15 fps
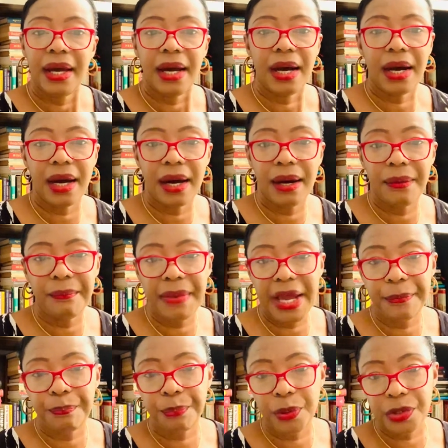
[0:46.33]

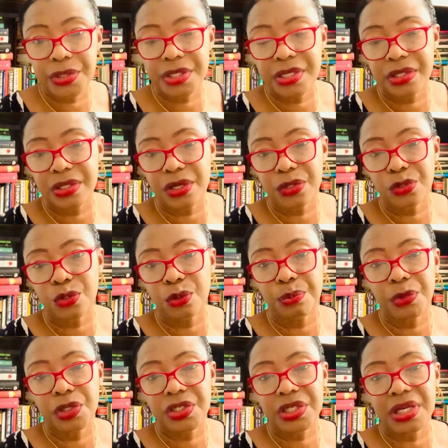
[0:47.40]
my post is not so
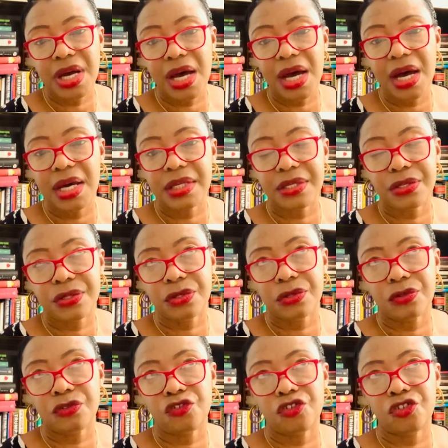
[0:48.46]
much as
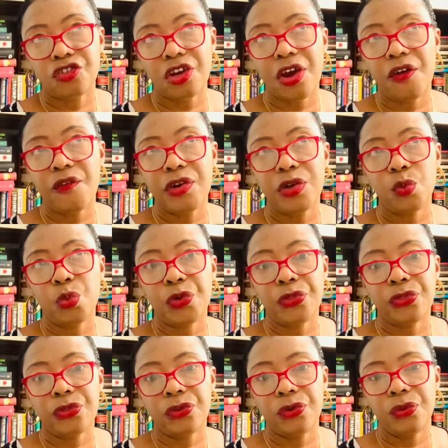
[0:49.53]
to sharing
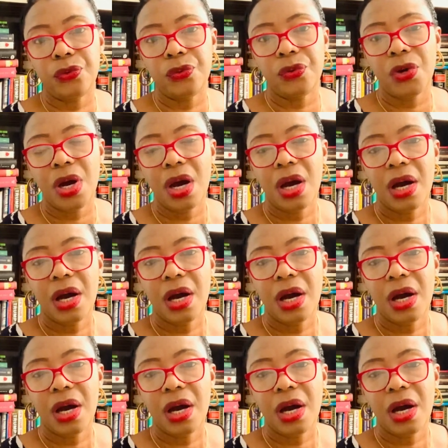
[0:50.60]
with you